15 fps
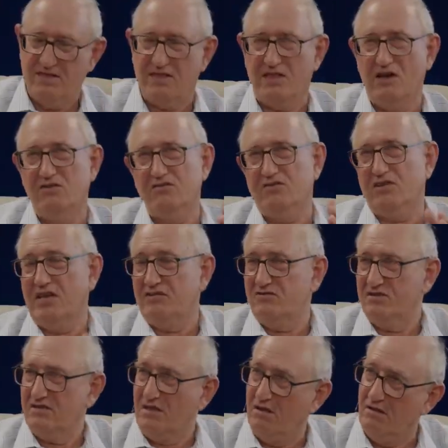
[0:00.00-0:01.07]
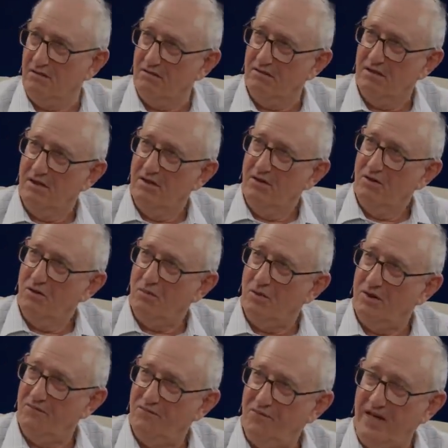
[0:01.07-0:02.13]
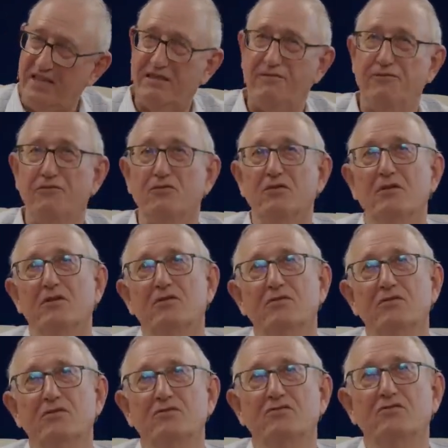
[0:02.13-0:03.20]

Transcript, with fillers: those that still were faithful mm -hmm. to mm-hmm.